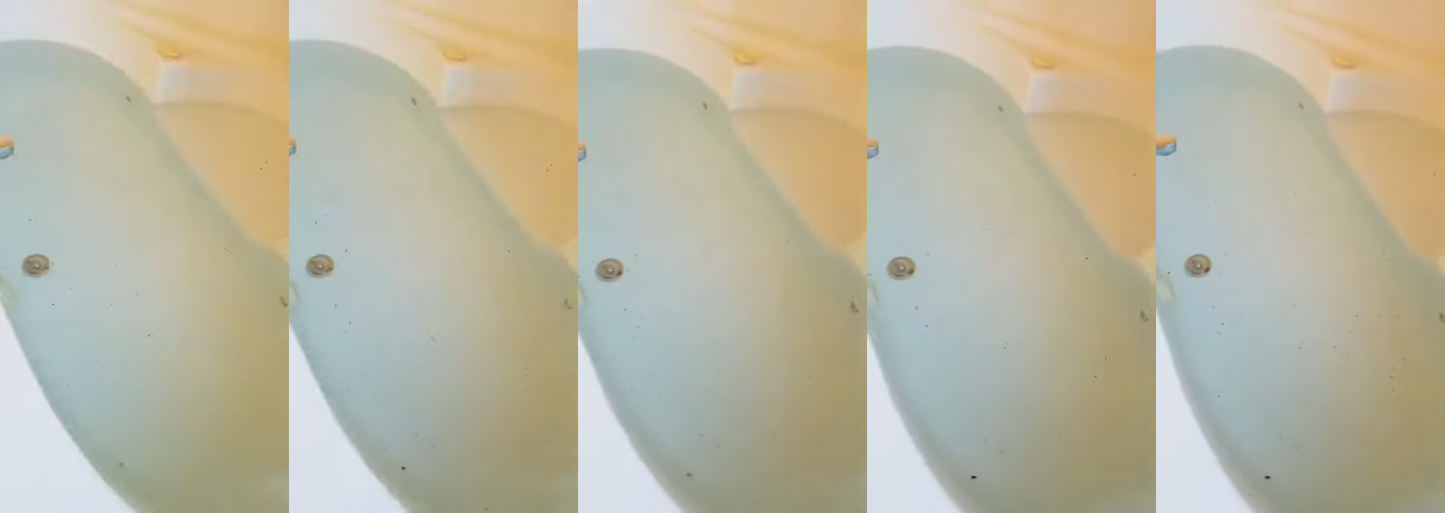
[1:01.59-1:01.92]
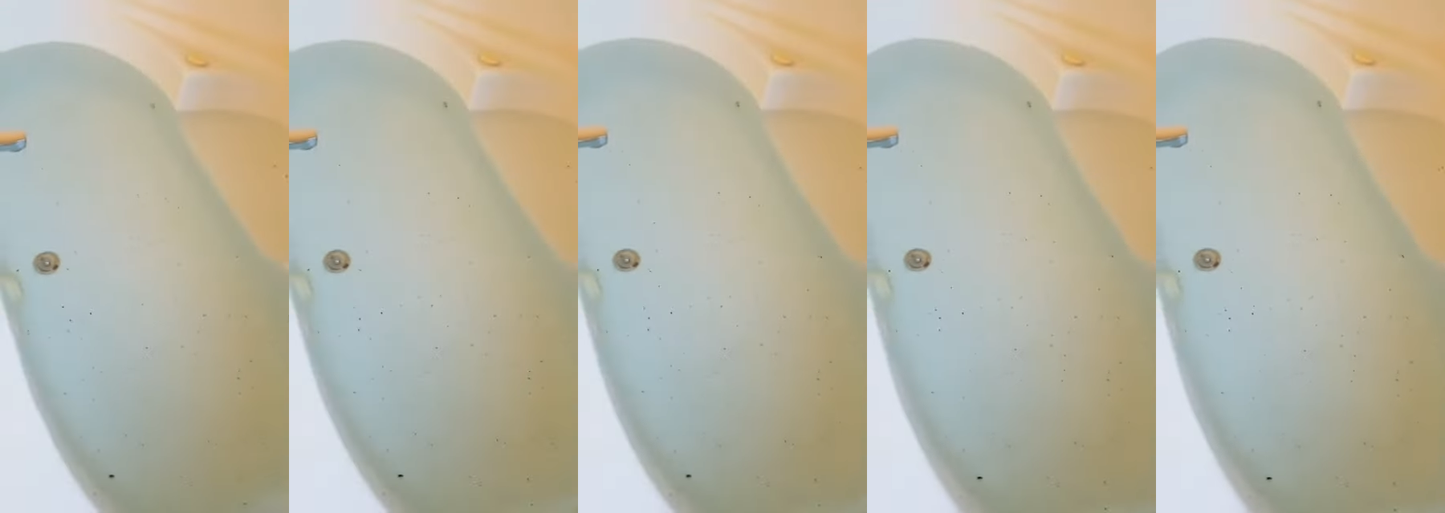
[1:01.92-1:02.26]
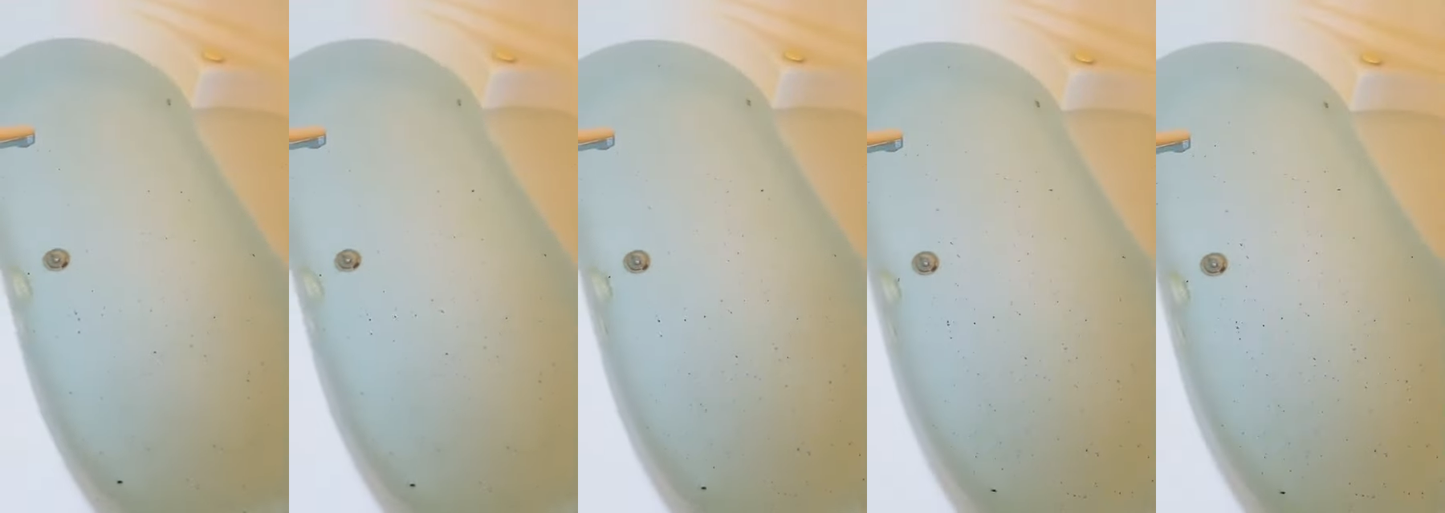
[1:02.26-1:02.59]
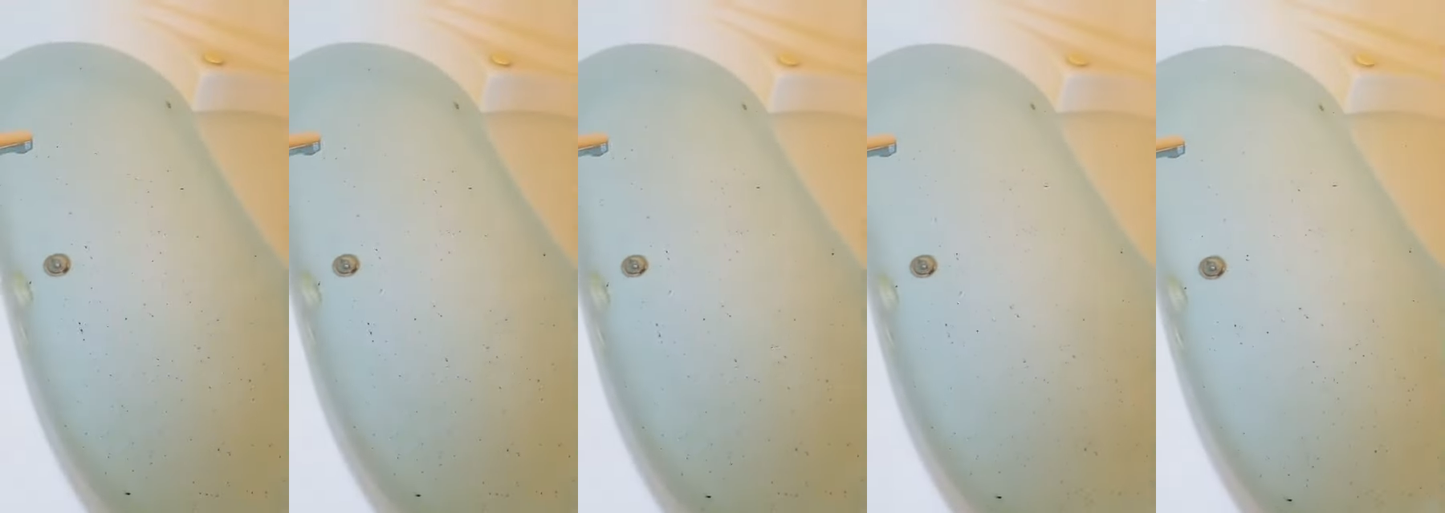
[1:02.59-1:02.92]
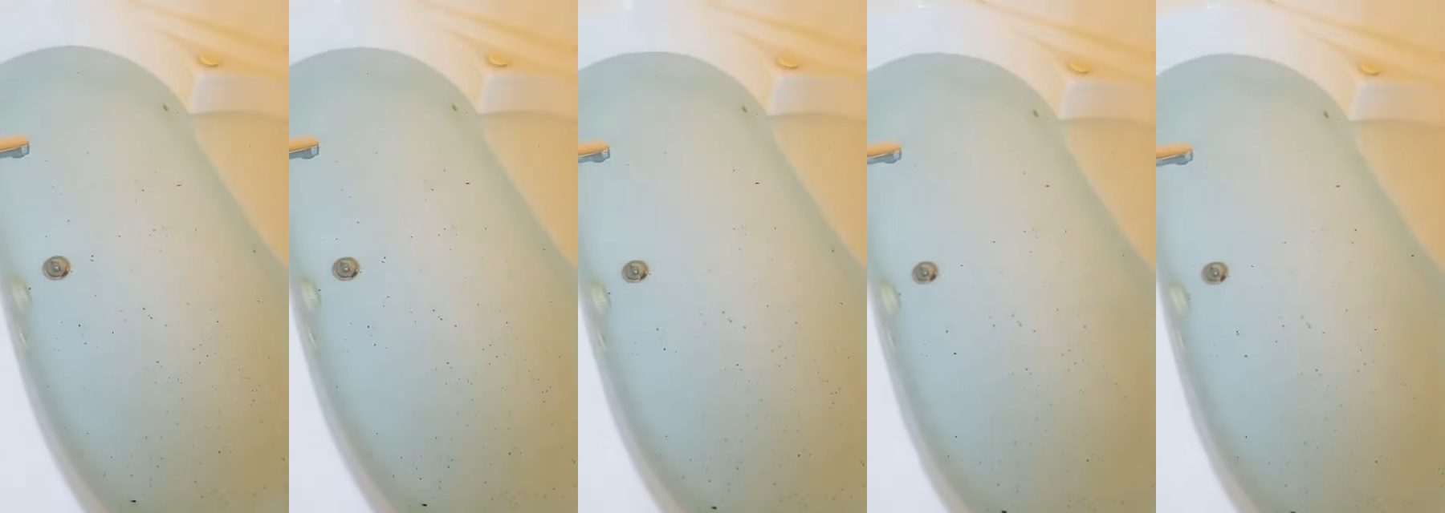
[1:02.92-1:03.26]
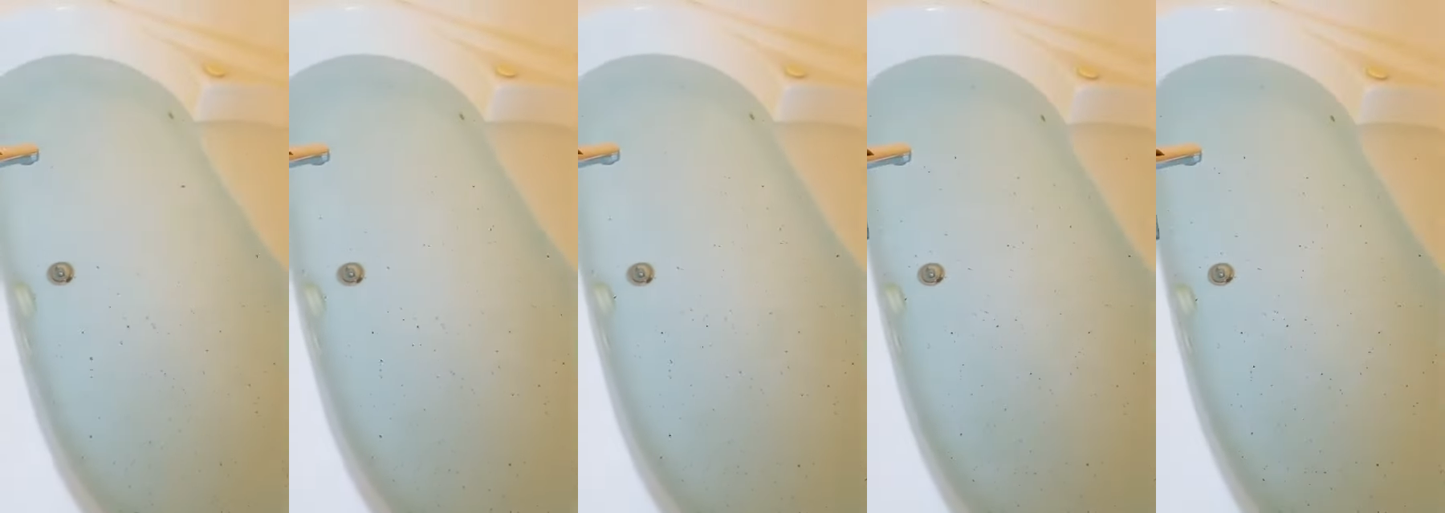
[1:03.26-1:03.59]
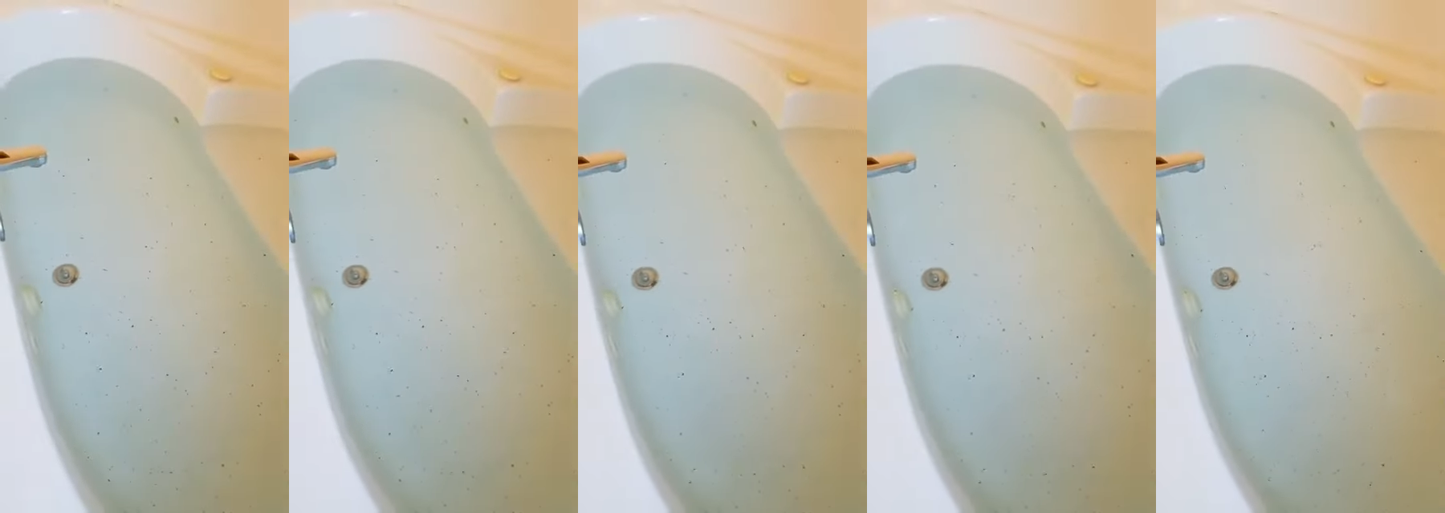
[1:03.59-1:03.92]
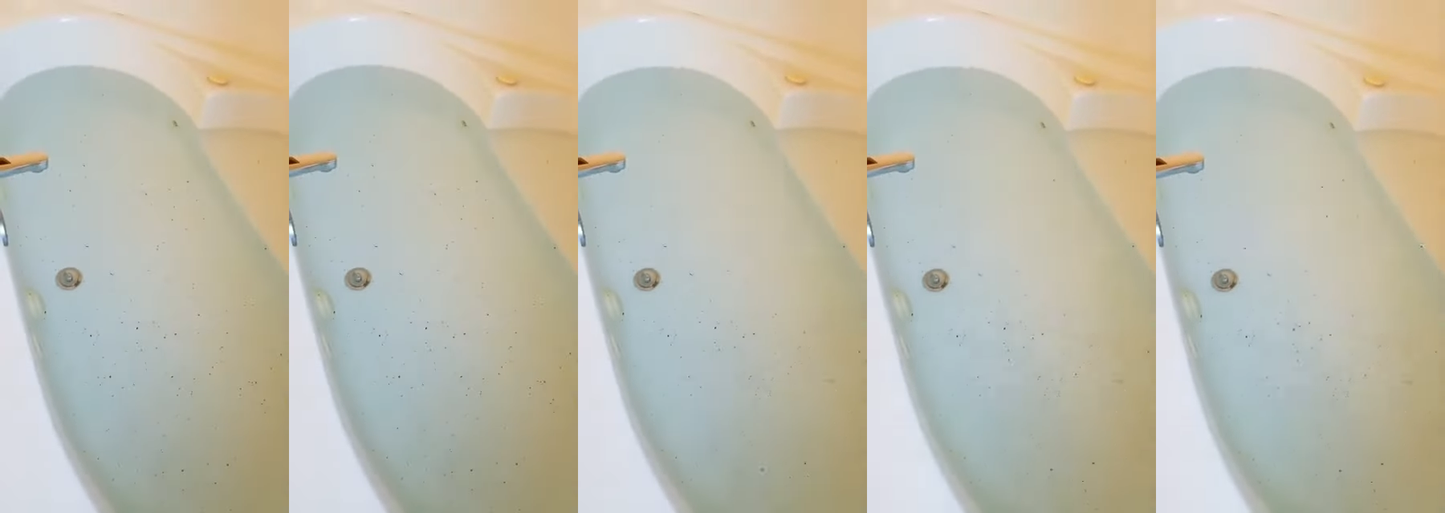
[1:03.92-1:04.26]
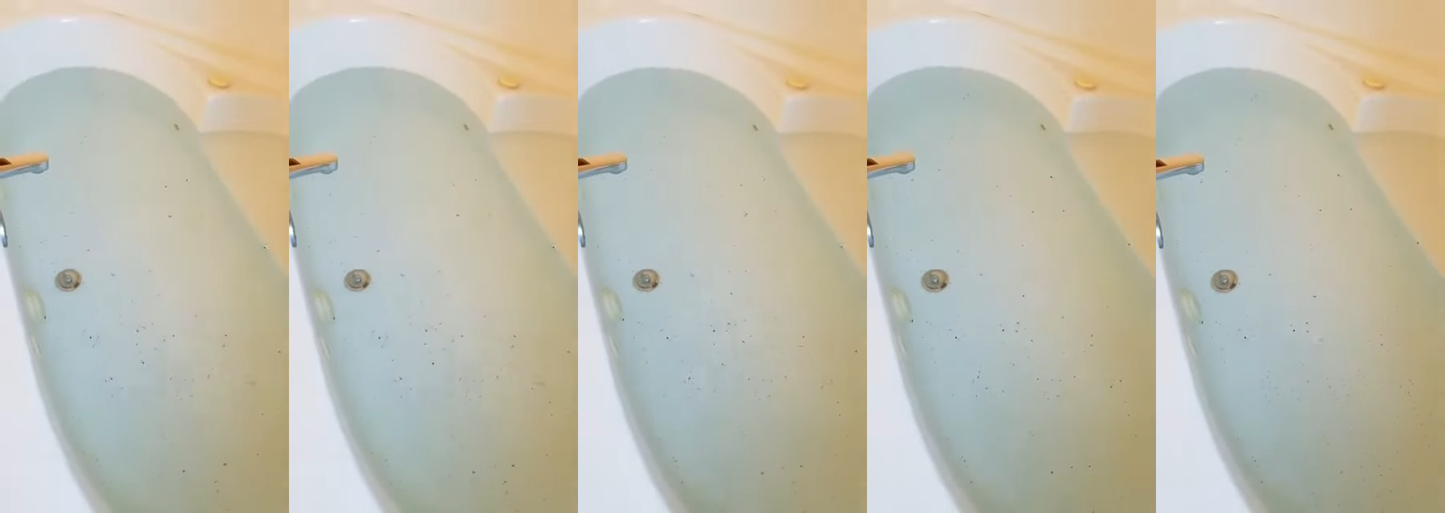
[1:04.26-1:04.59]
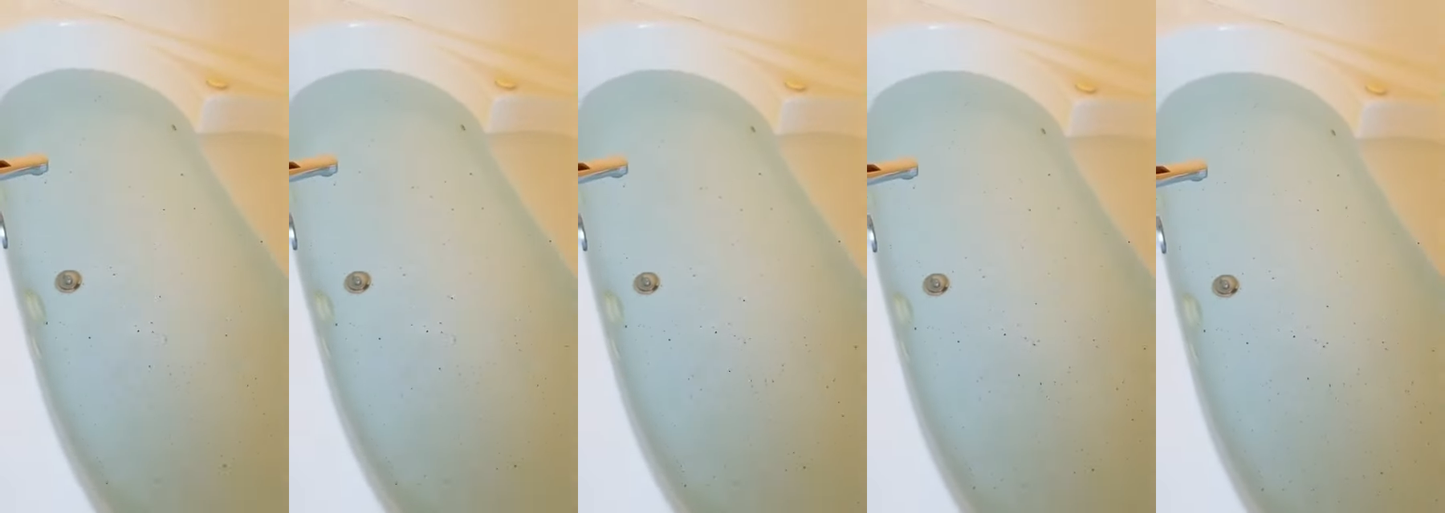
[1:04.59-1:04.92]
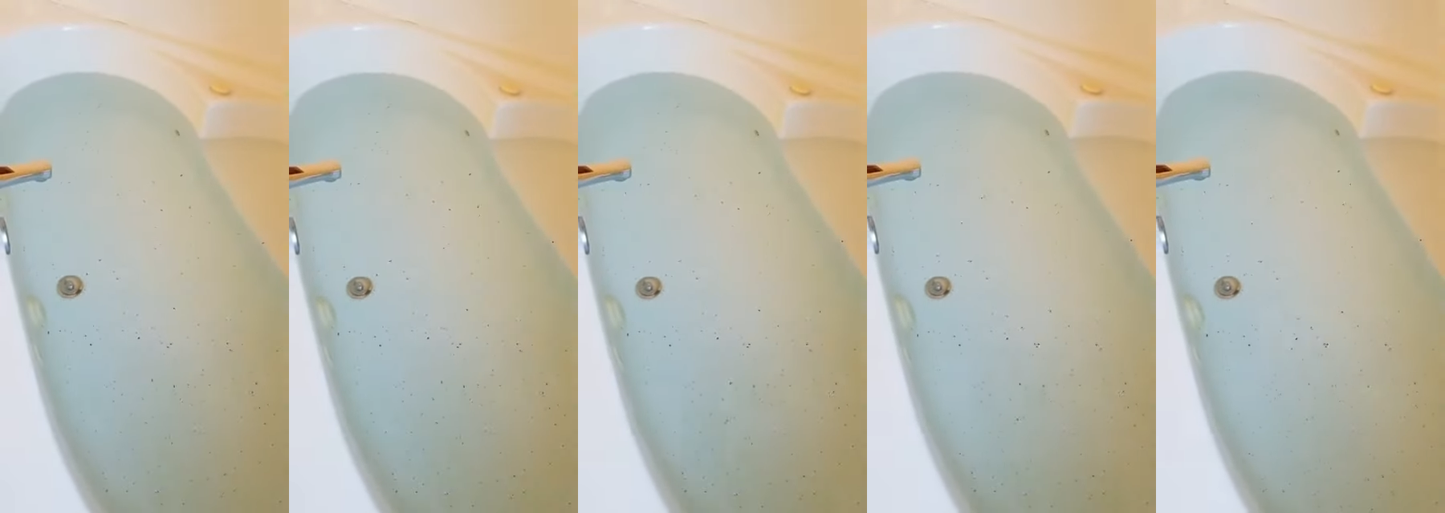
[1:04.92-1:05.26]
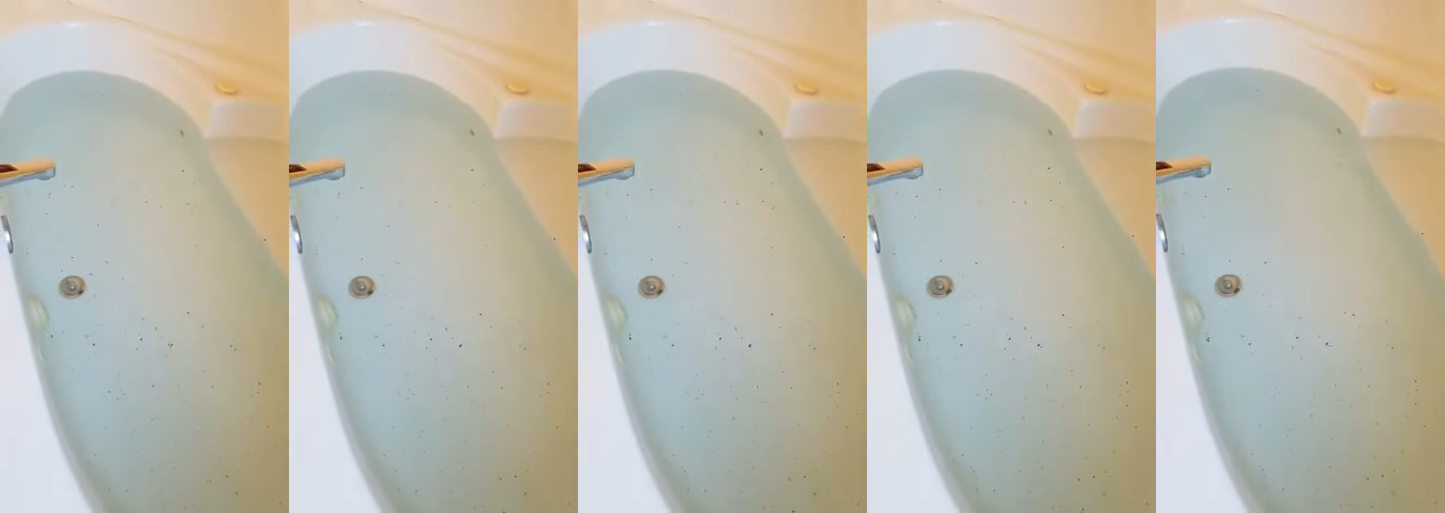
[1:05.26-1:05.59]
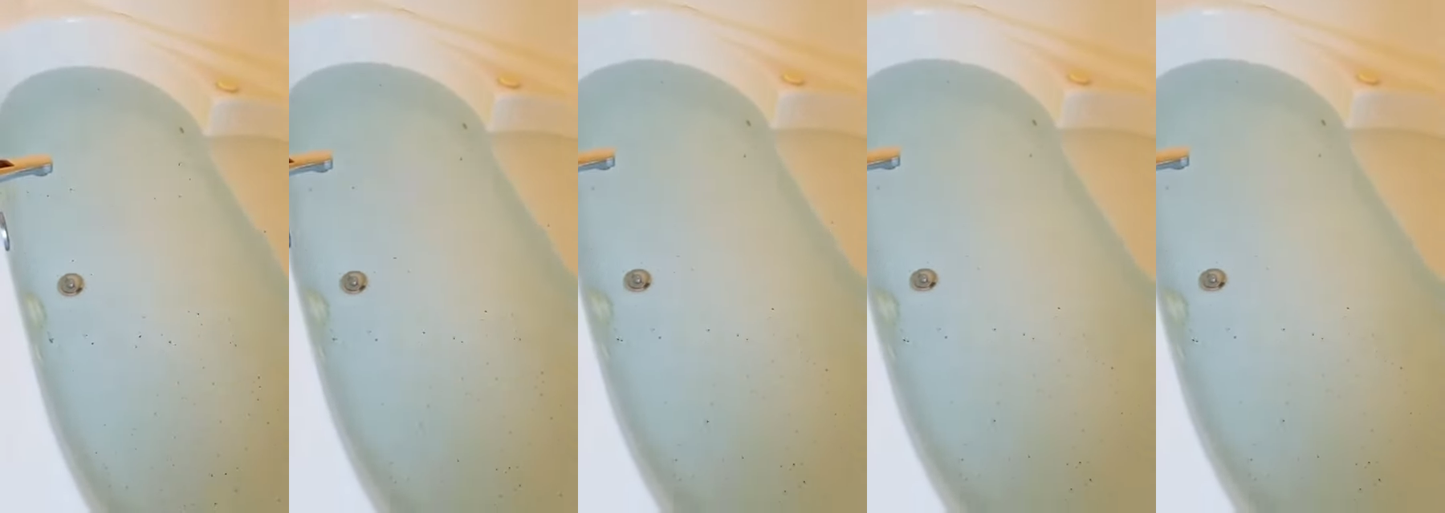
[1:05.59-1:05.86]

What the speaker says: [unreadable: no face in view]